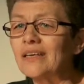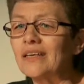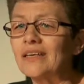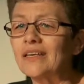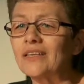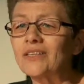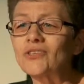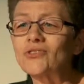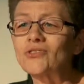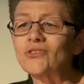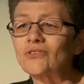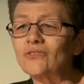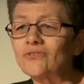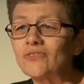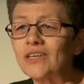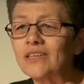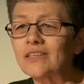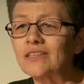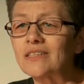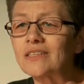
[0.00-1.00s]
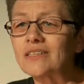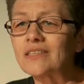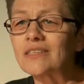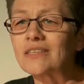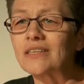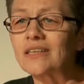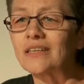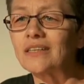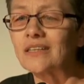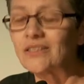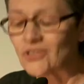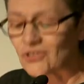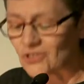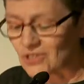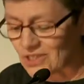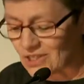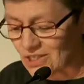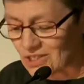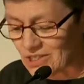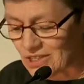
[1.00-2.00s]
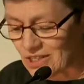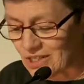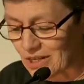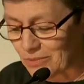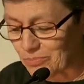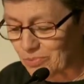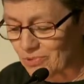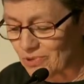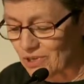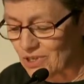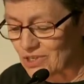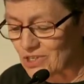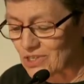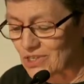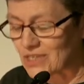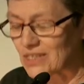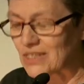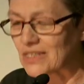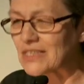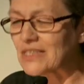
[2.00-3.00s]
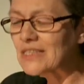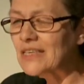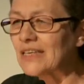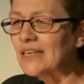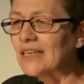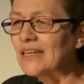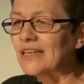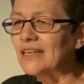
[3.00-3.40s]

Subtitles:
its surveillance and interdiction operations